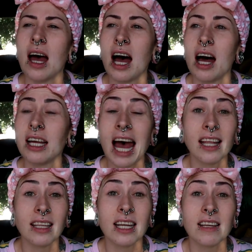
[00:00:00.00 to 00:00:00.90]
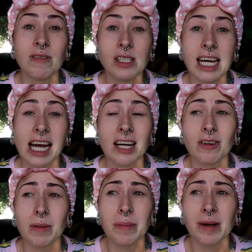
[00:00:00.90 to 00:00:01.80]
Uh, yeah, and if you take care
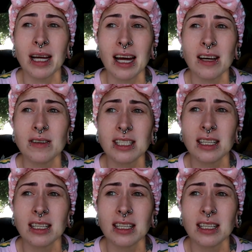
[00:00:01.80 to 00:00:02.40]
of him, leopard geckos